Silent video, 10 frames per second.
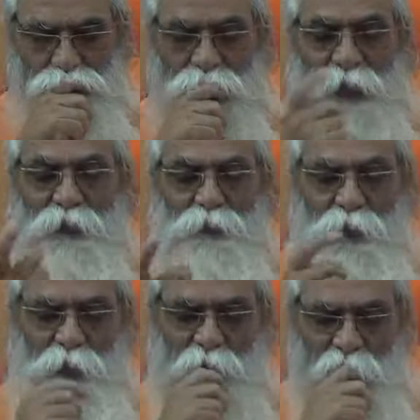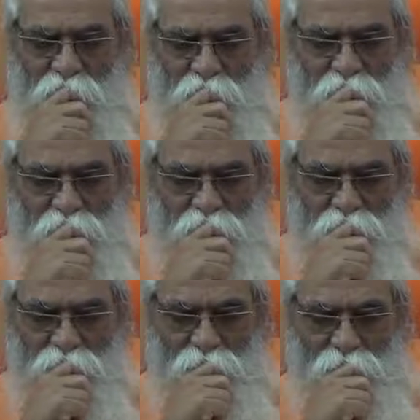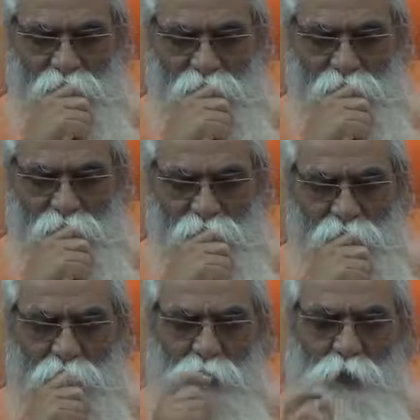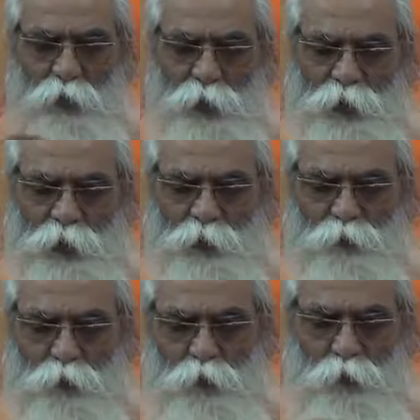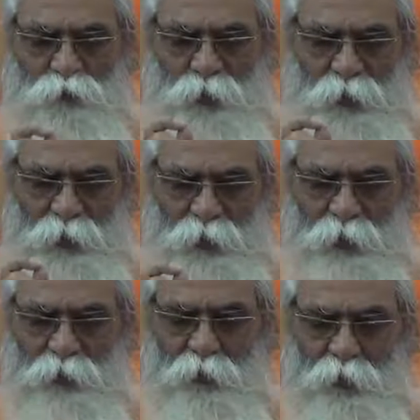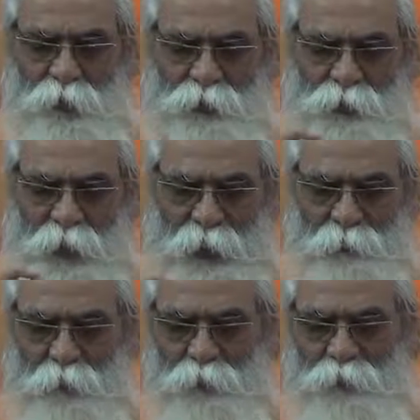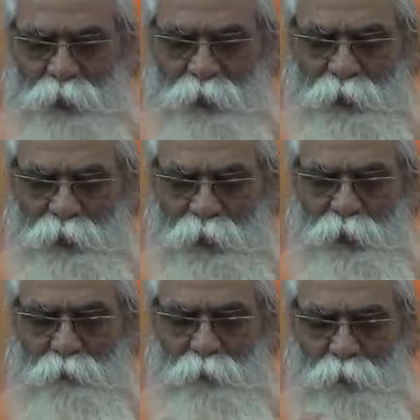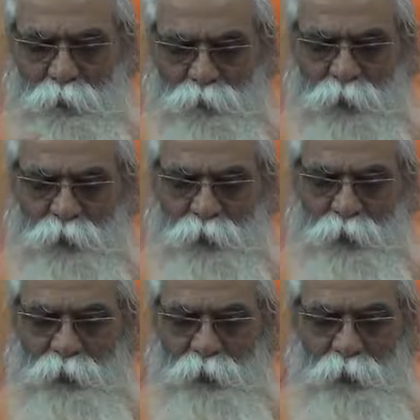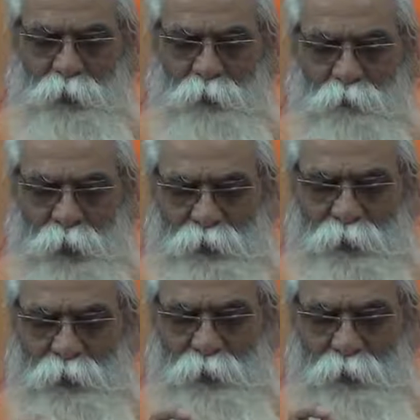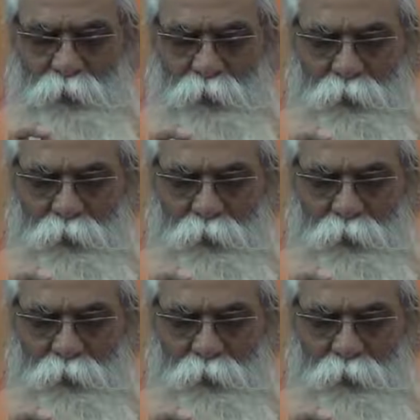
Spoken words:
Where is your ego? So it is proof that ego is hypothetic and projected by the